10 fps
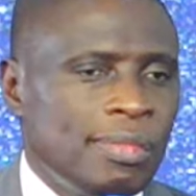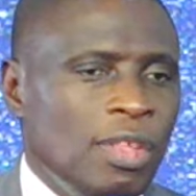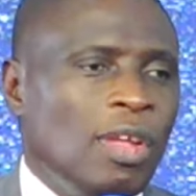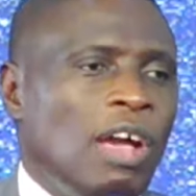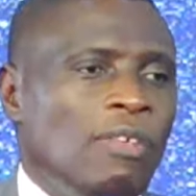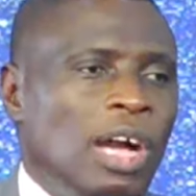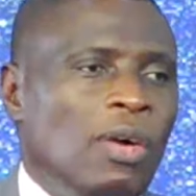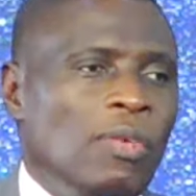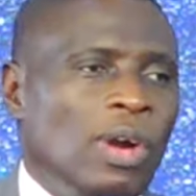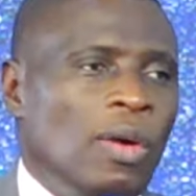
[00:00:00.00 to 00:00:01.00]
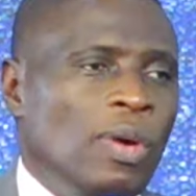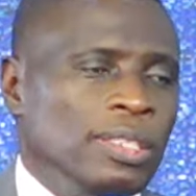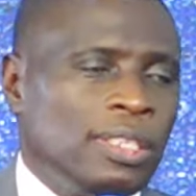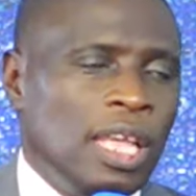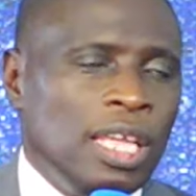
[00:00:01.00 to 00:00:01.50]
I, I
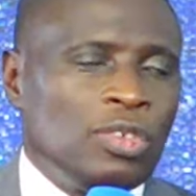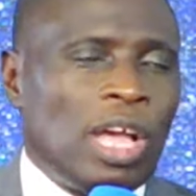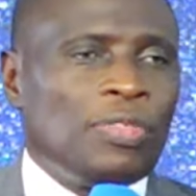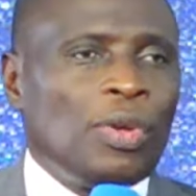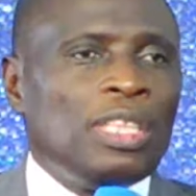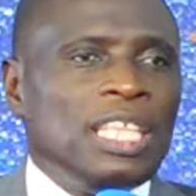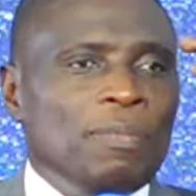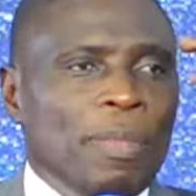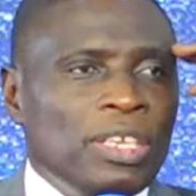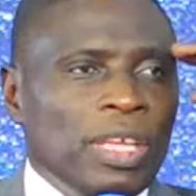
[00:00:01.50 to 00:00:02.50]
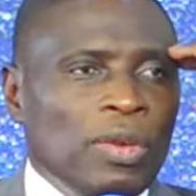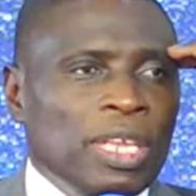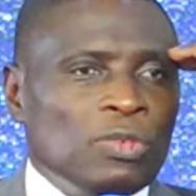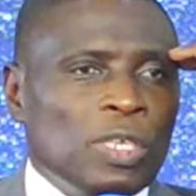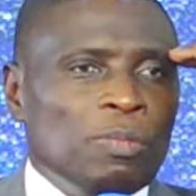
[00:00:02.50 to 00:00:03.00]
was so I thought that mental
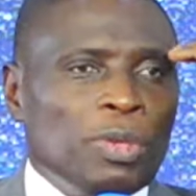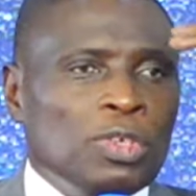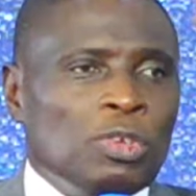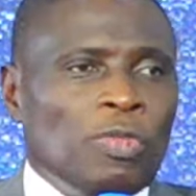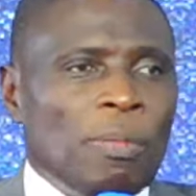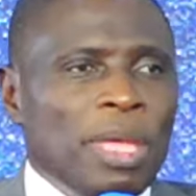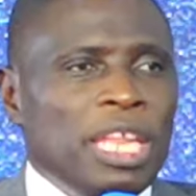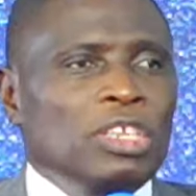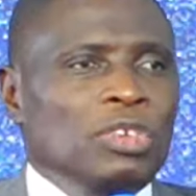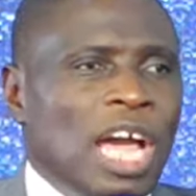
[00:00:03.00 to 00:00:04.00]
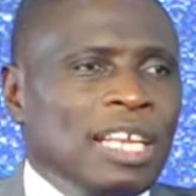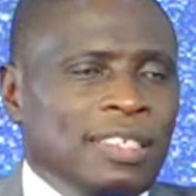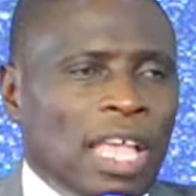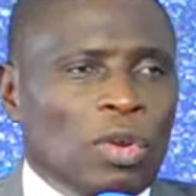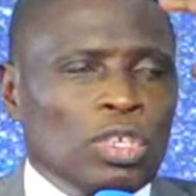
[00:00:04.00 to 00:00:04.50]
illness was because of the many
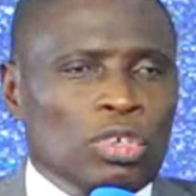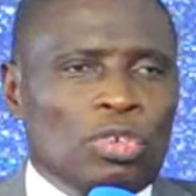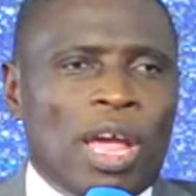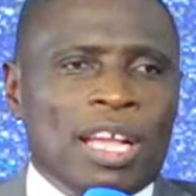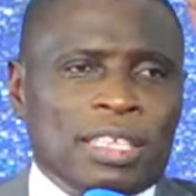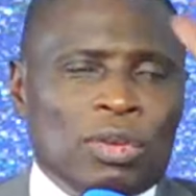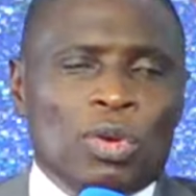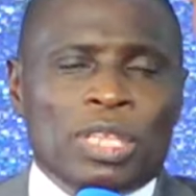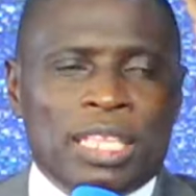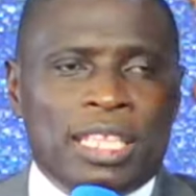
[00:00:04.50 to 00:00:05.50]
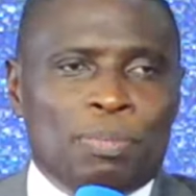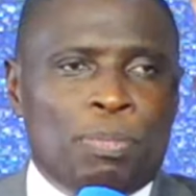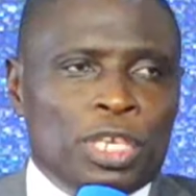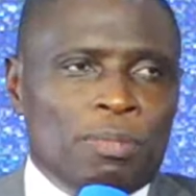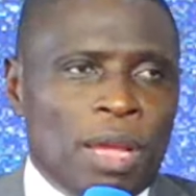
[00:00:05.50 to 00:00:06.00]
antipsychotic drugs and all that they
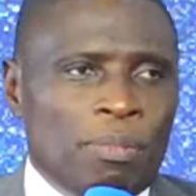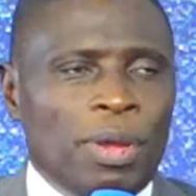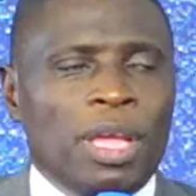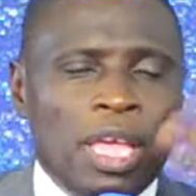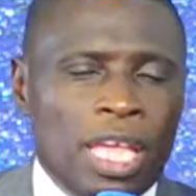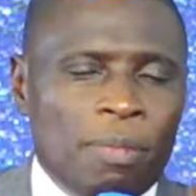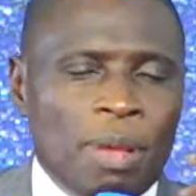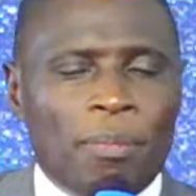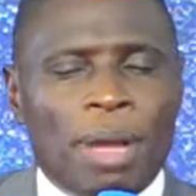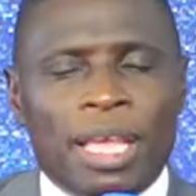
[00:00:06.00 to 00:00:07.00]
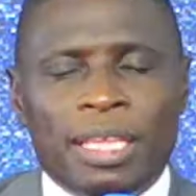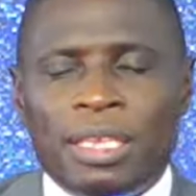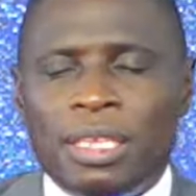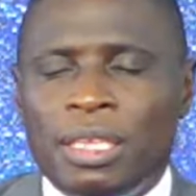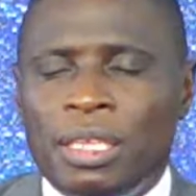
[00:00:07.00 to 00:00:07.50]
put in my in my mind so